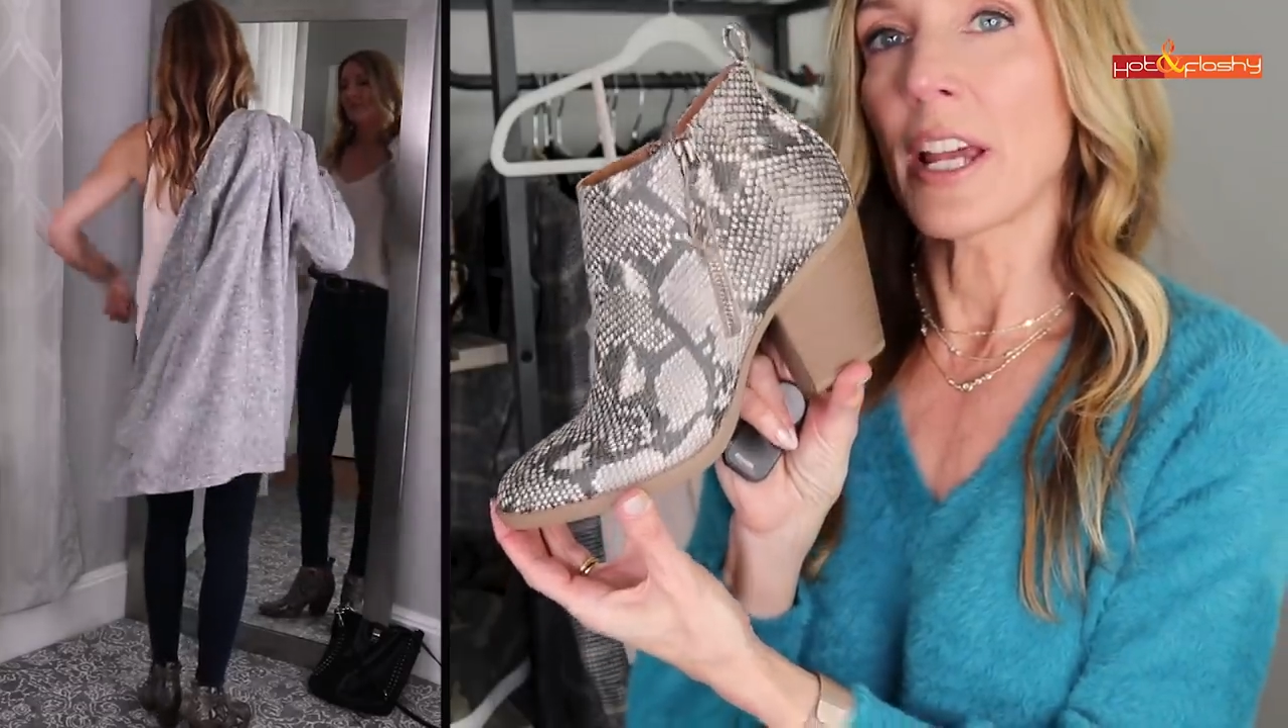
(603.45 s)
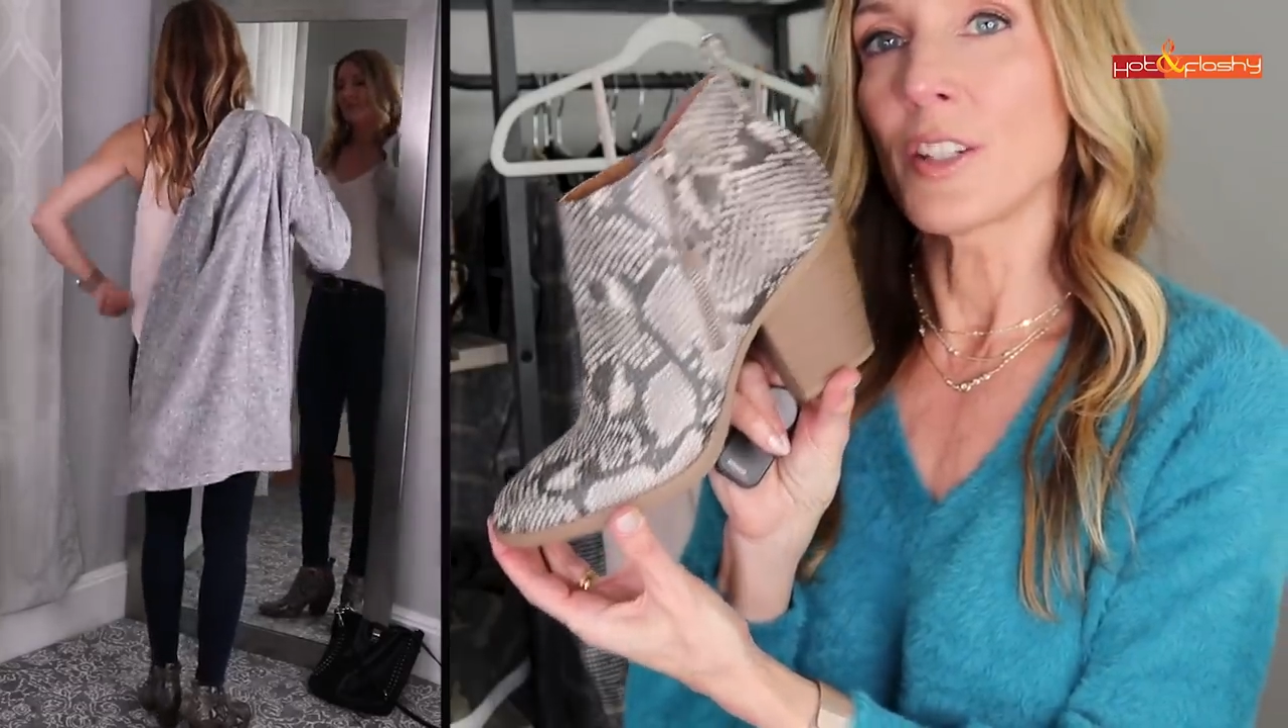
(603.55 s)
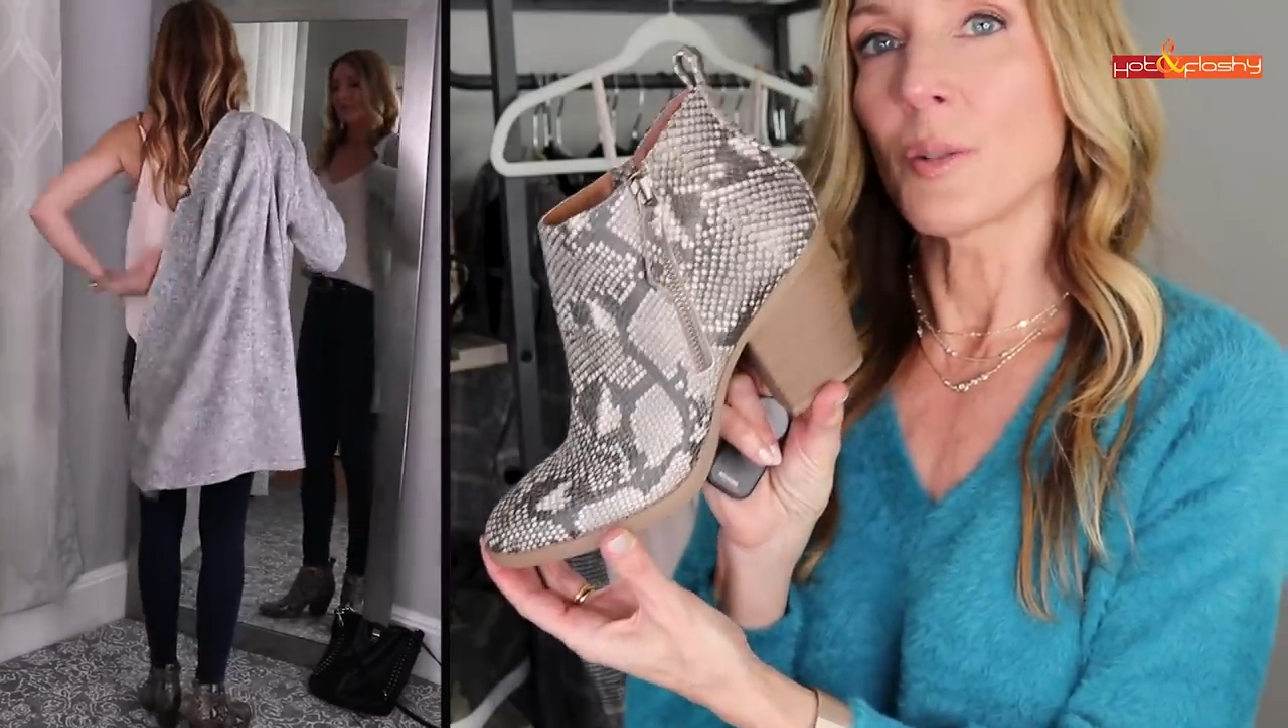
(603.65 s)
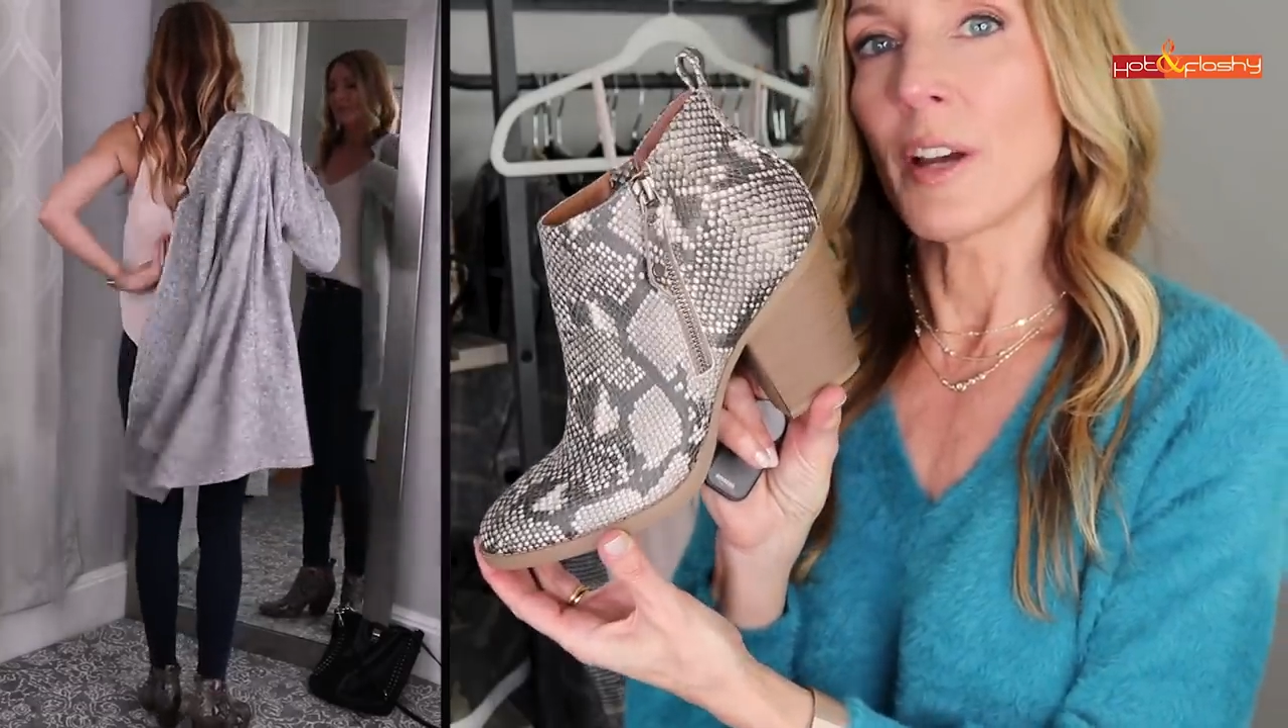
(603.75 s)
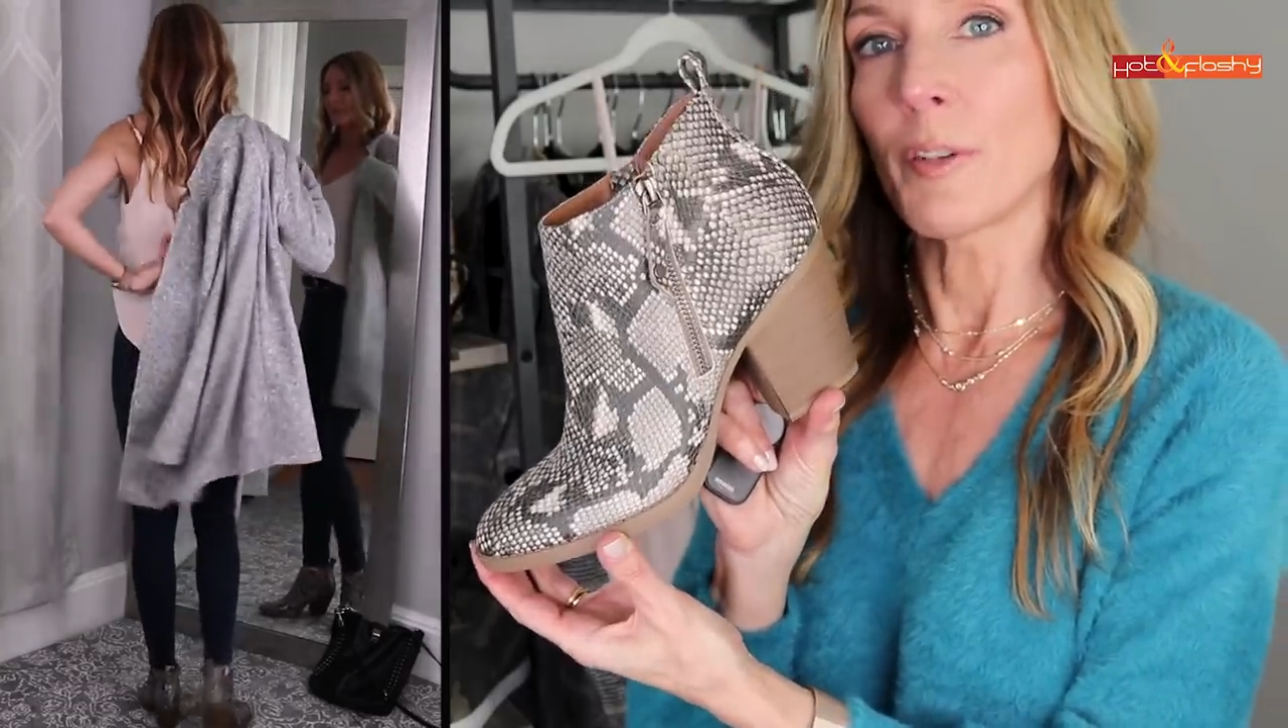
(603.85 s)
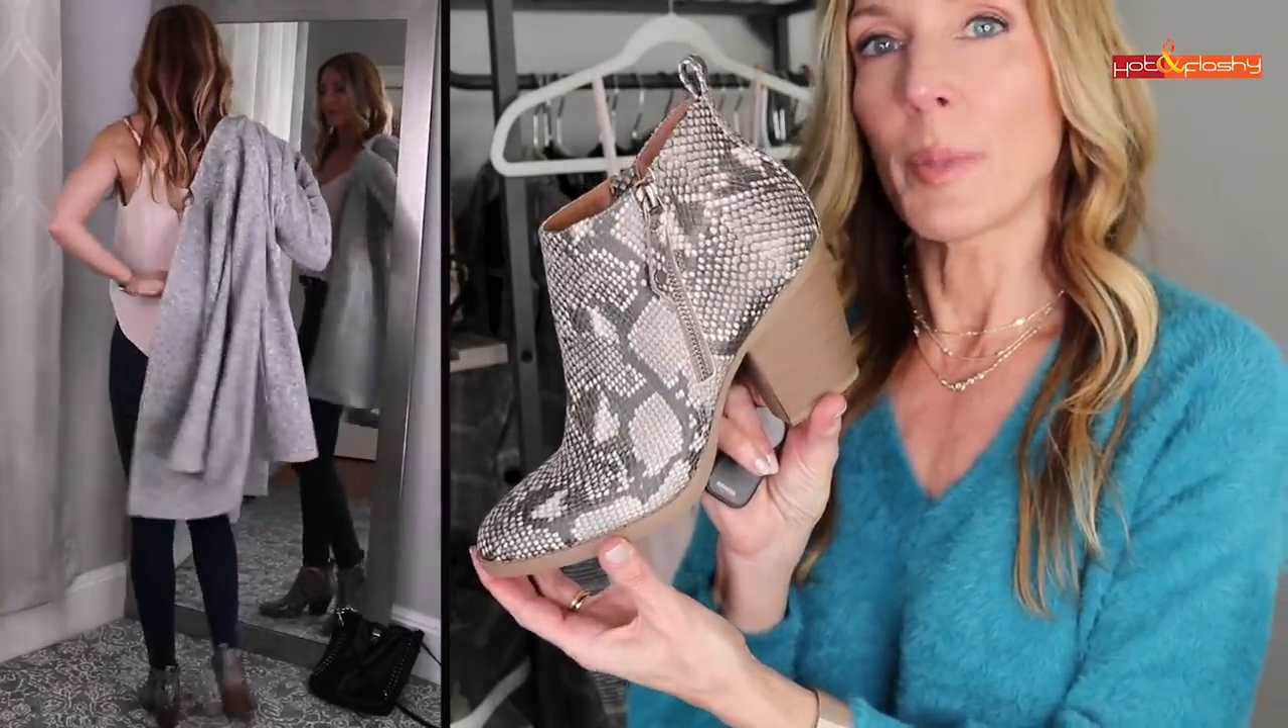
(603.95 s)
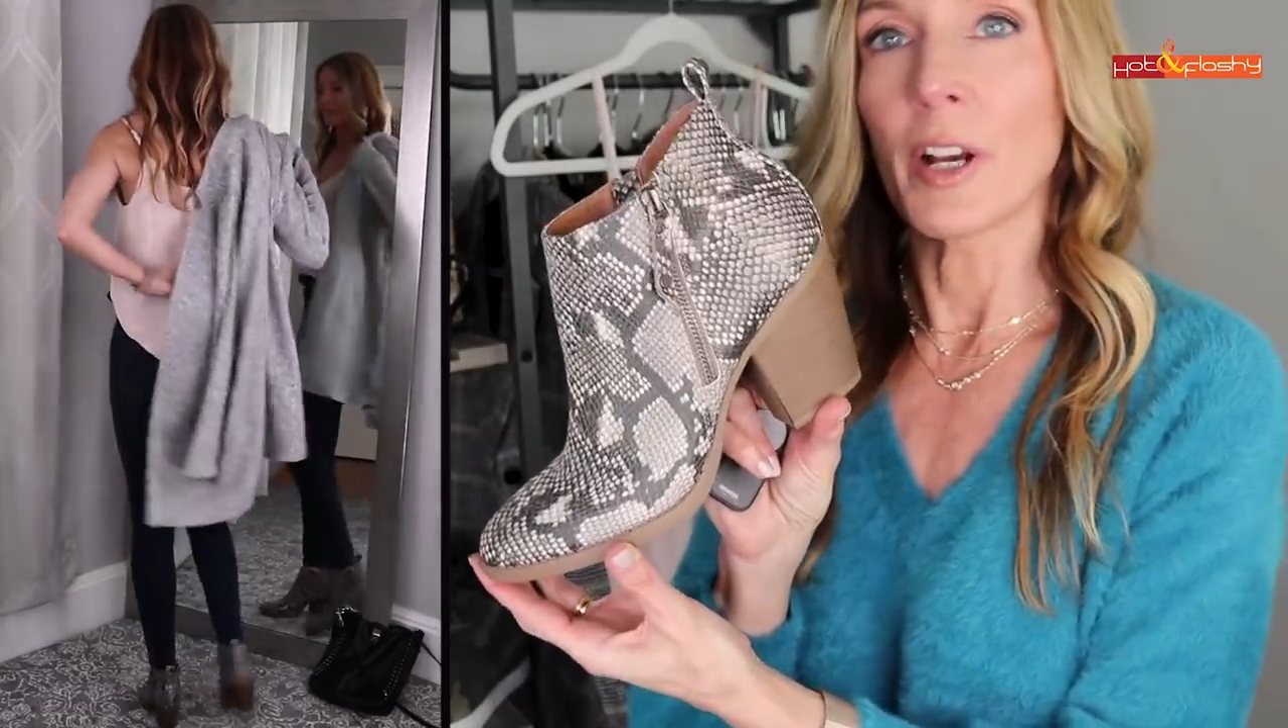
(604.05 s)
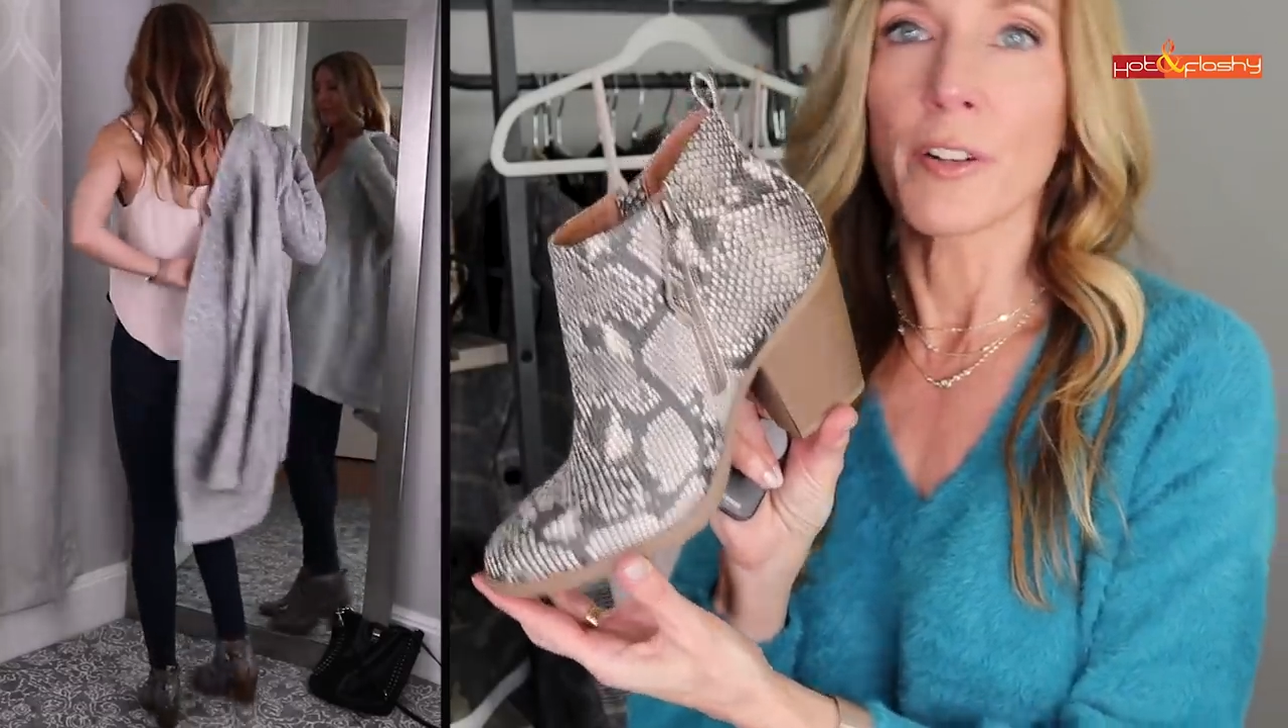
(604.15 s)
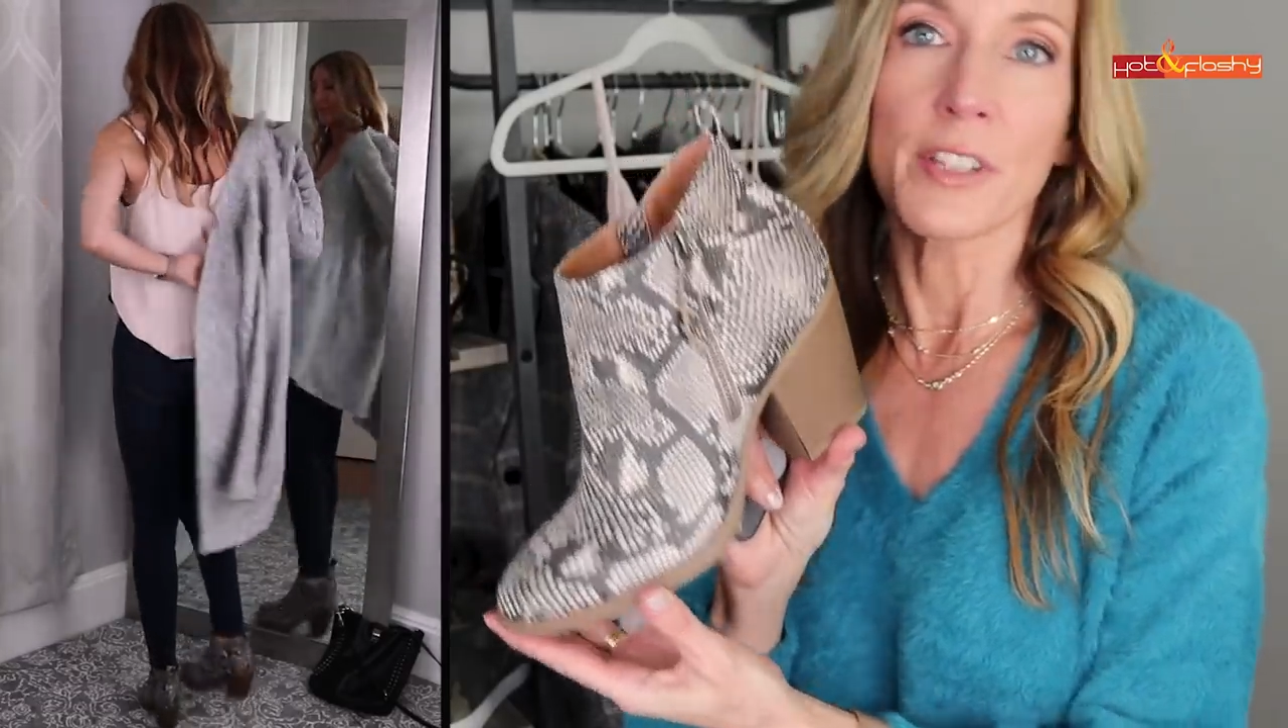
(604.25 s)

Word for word: I do have a pair